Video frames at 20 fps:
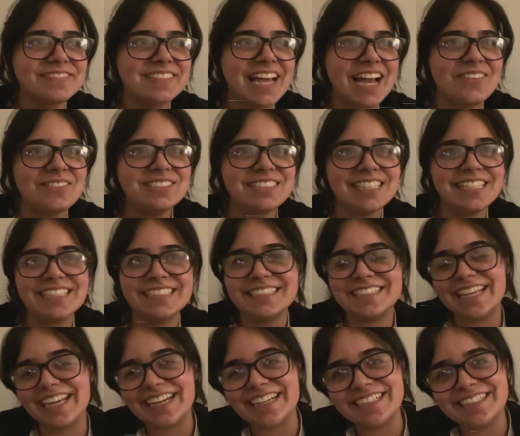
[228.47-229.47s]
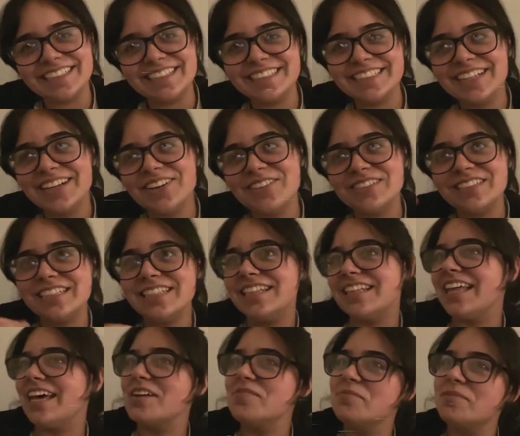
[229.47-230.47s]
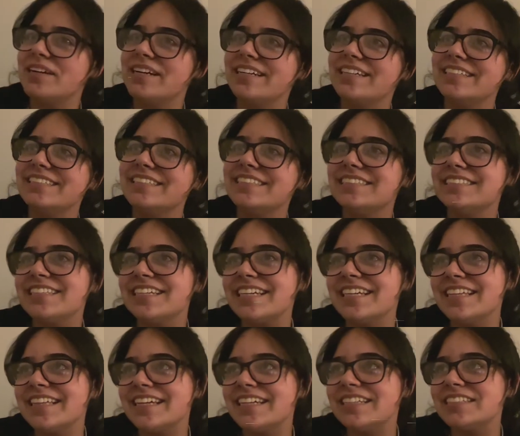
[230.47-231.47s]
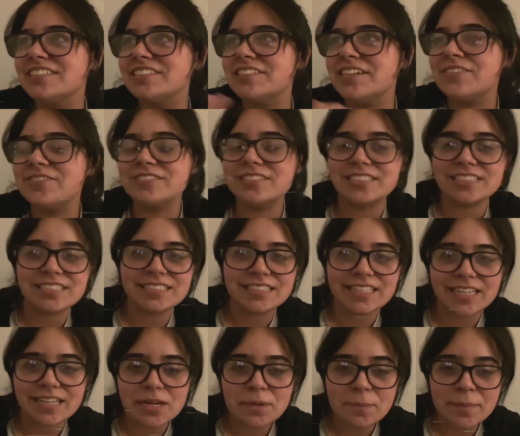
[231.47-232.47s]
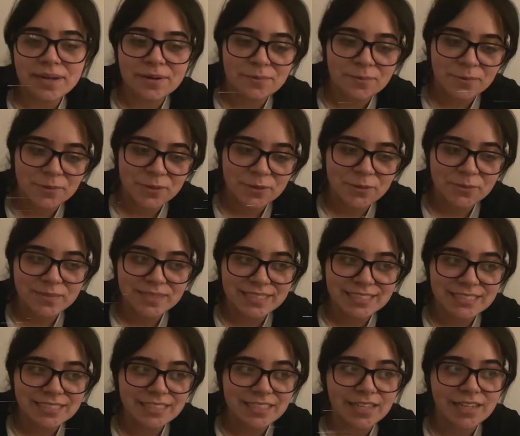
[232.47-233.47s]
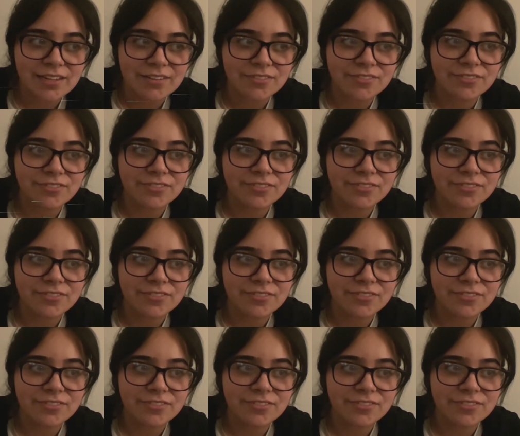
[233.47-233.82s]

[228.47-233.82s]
I was like scared to go to the library and study there, so I would just study in my room and stuff.